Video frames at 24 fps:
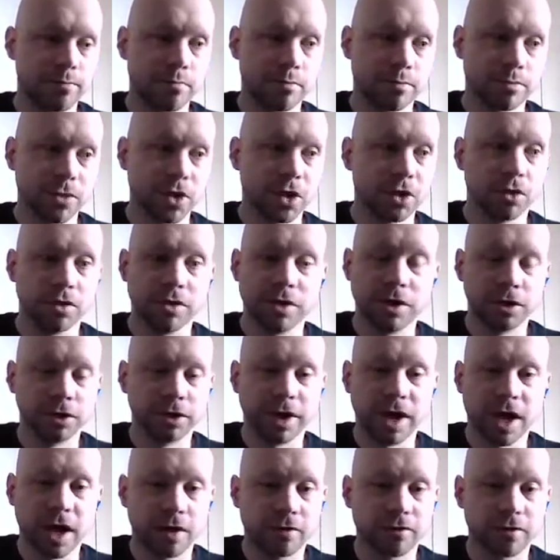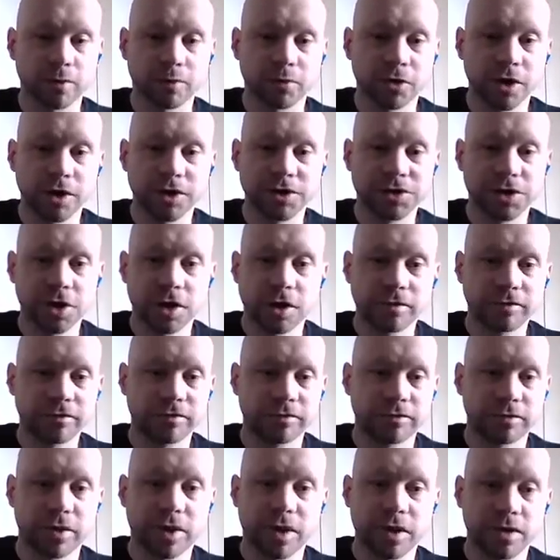you know, nearly half the price off,
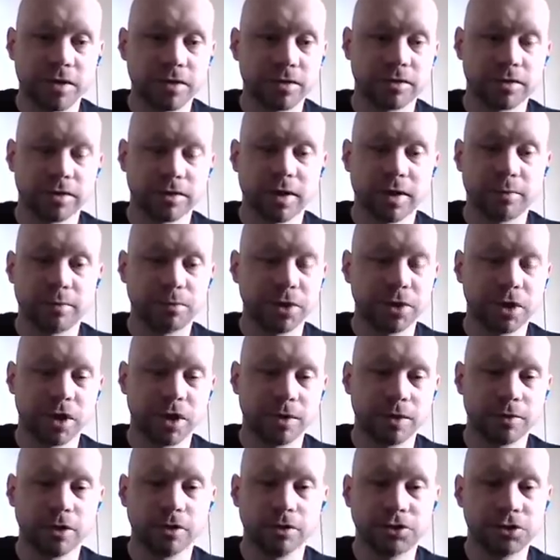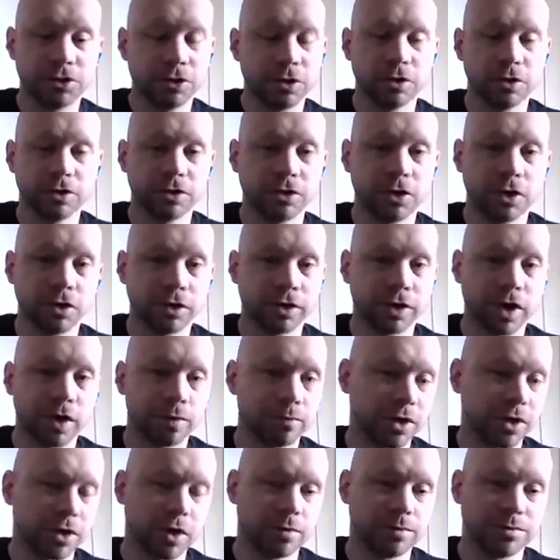then it becomes, you know, $200 game
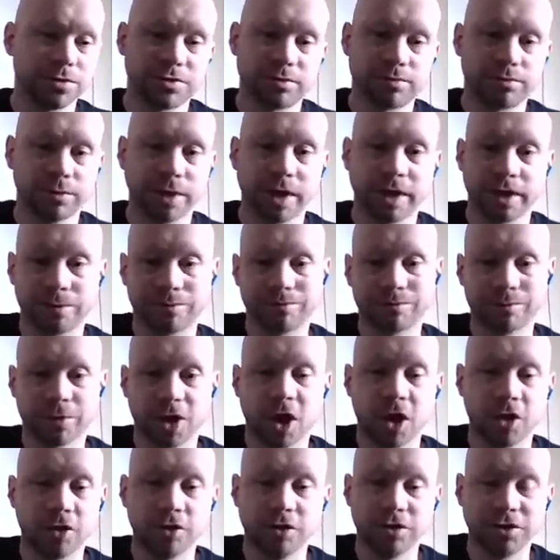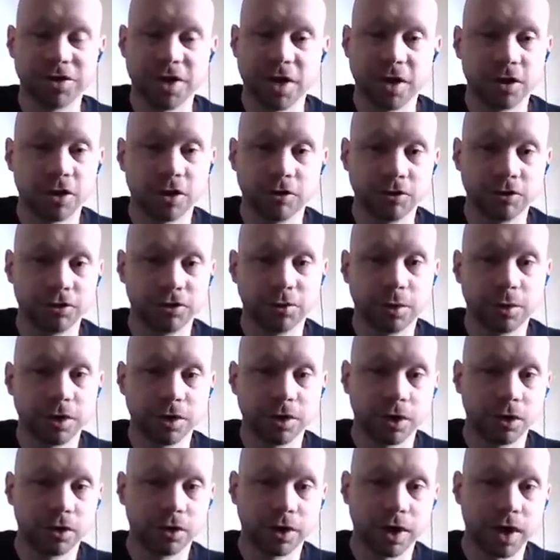becomes like $110,
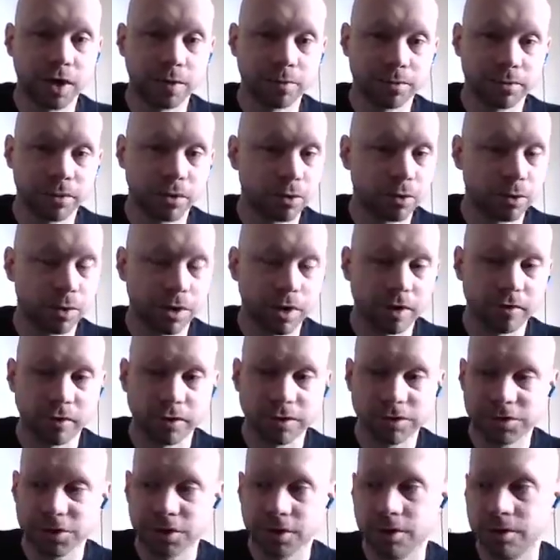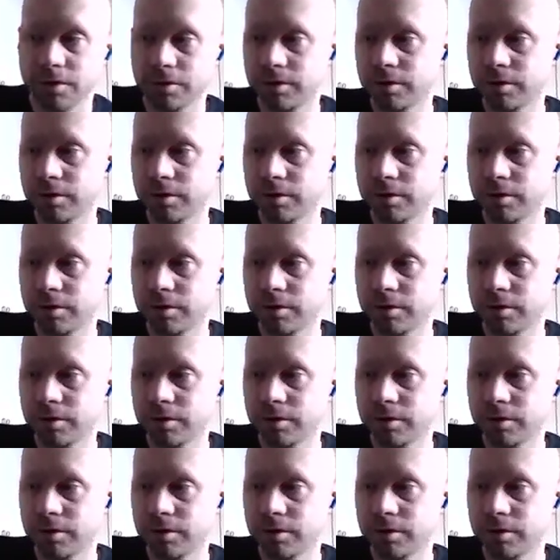$120 game or whatever. So